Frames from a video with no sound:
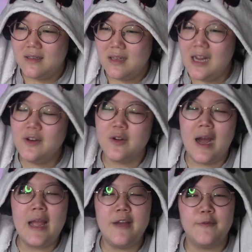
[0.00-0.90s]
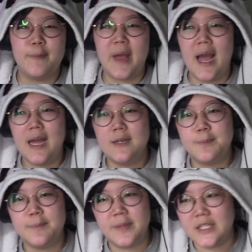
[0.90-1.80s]
I don't know. I have bad
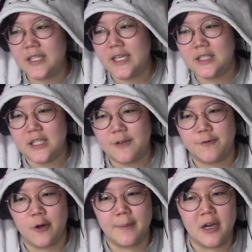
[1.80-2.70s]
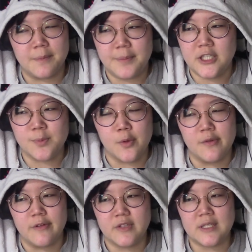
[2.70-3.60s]
PTSD from Peach Boy
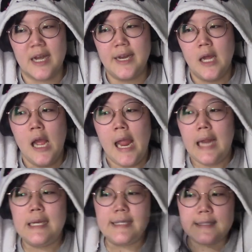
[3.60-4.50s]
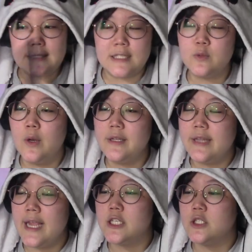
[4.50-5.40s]
Riverside. At least this one
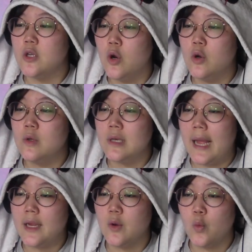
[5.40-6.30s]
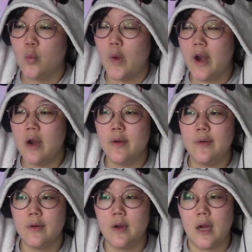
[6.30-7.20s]
they show like
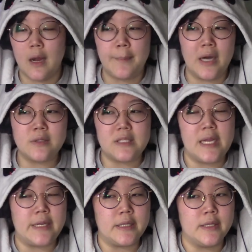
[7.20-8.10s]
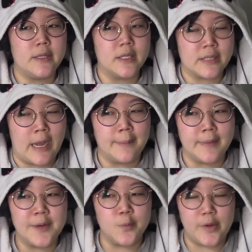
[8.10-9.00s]
whereabouts in the
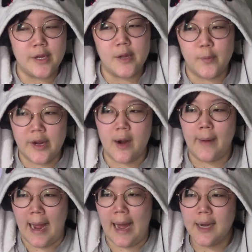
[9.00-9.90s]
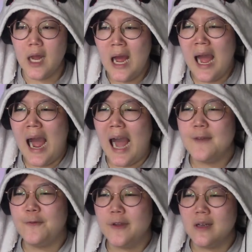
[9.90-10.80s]
timeline we are at. I
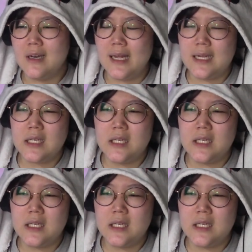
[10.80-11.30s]
feel like